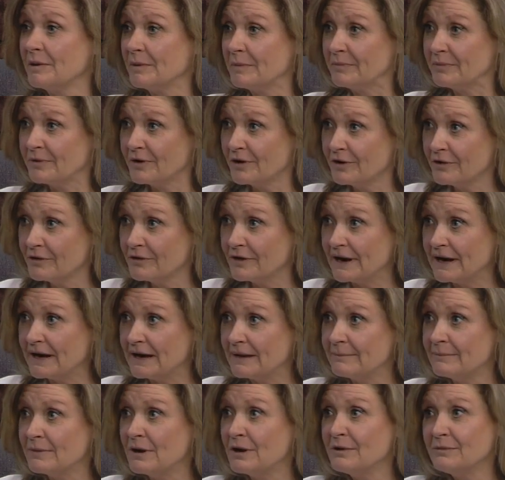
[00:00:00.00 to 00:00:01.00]
are a
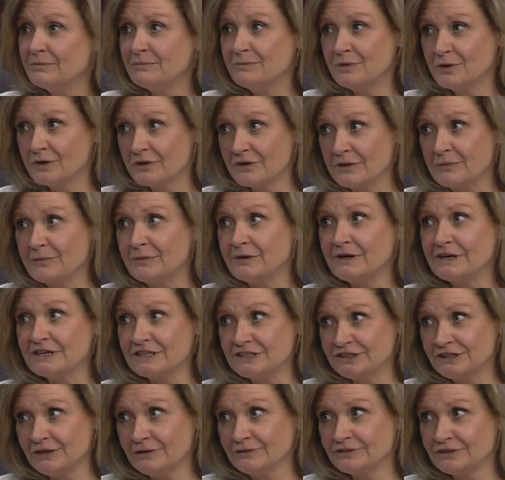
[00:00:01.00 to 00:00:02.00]
program more than we're a
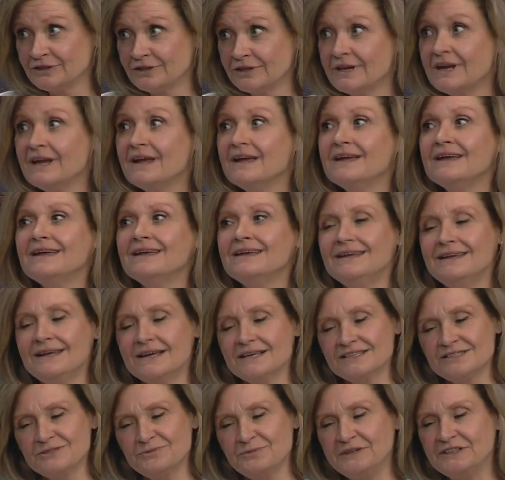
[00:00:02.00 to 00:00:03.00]
shelter.
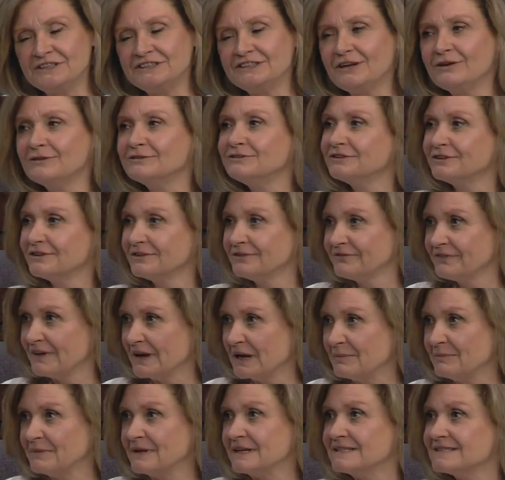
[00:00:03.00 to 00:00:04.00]
Yes, we shelter
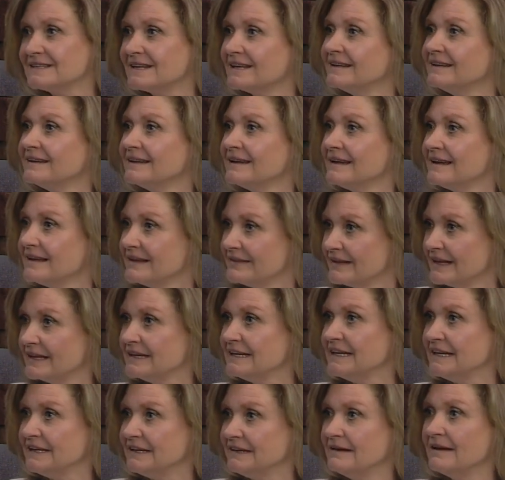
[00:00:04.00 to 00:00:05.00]
families that that
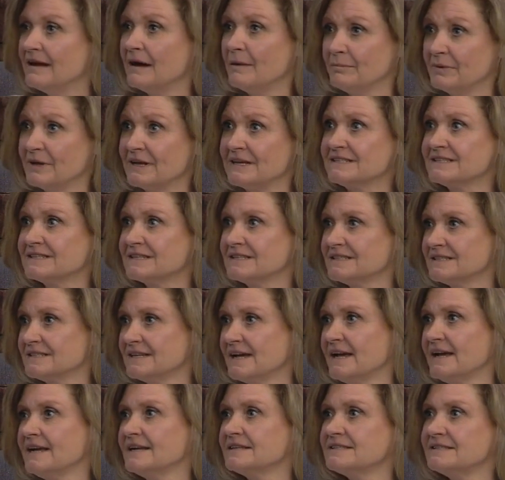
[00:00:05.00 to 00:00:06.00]
need a place to
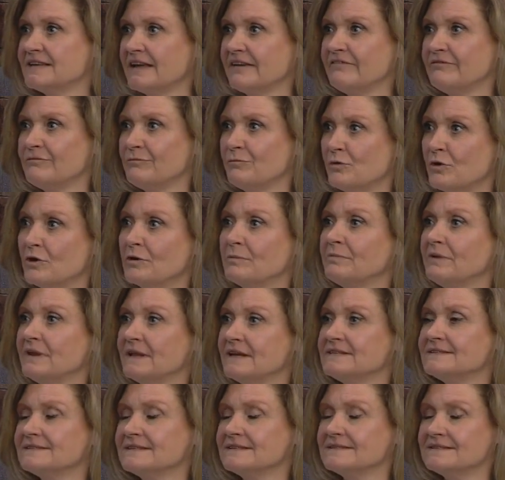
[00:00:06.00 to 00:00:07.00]
stay, a safe, warm
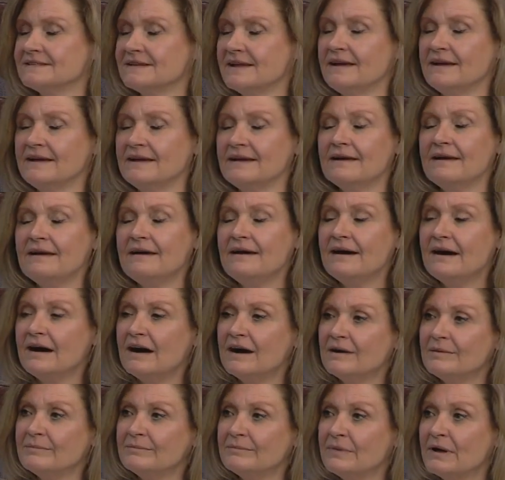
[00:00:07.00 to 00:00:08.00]
place to stay.
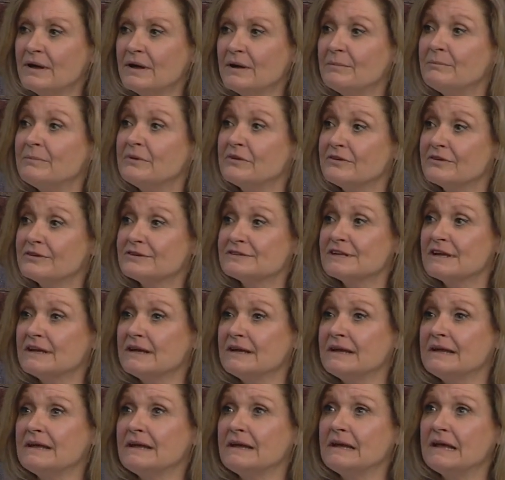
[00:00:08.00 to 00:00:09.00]
Um, but there's
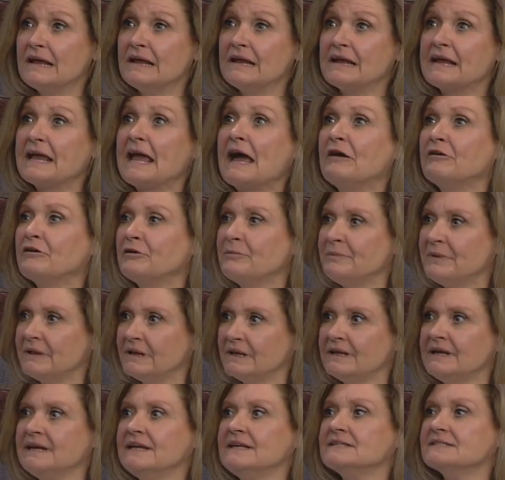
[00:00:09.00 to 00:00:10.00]
a, a, an
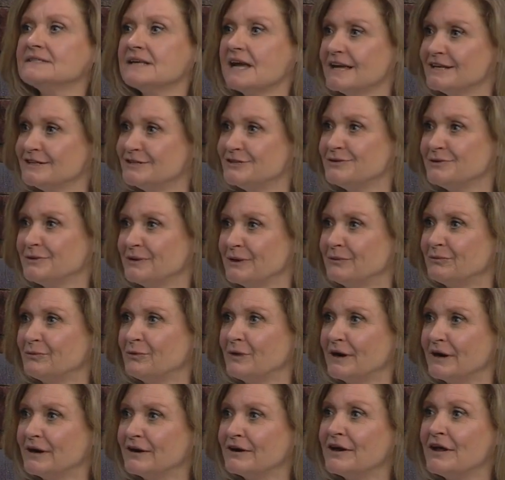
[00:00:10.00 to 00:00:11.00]
accountability side to it
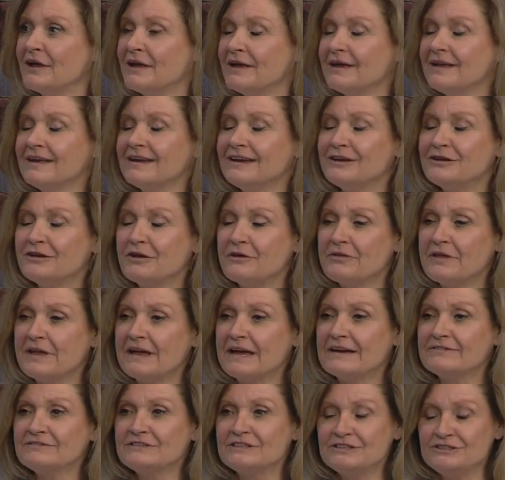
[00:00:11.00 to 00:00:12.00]
where, you know, they
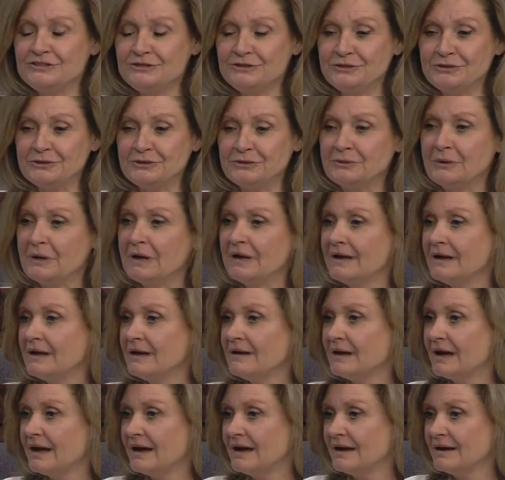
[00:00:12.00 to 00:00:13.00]
have to do
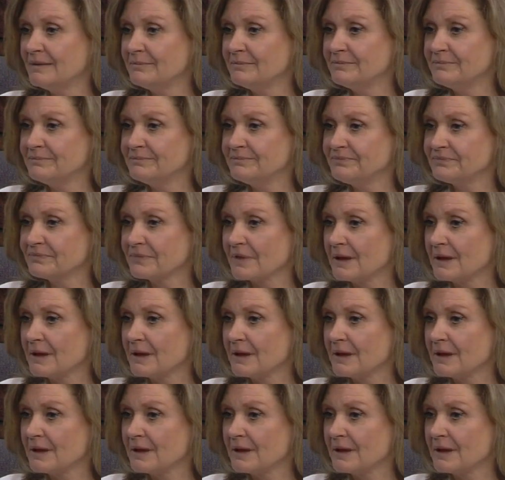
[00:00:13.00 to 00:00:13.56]
um,